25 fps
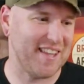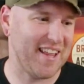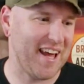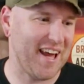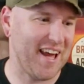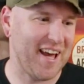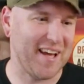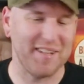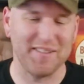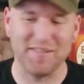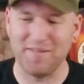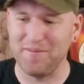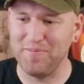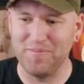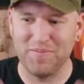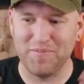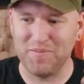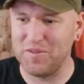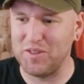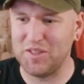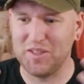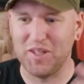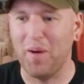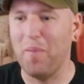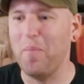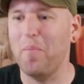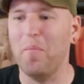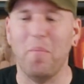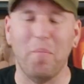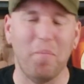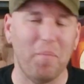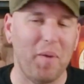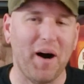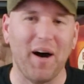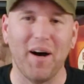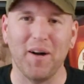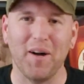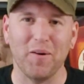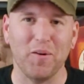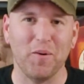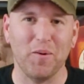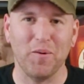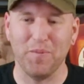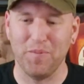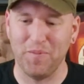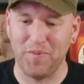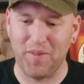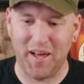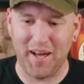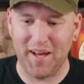that some
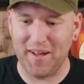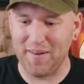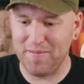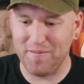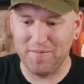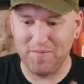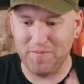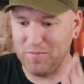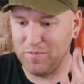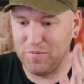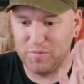bottle that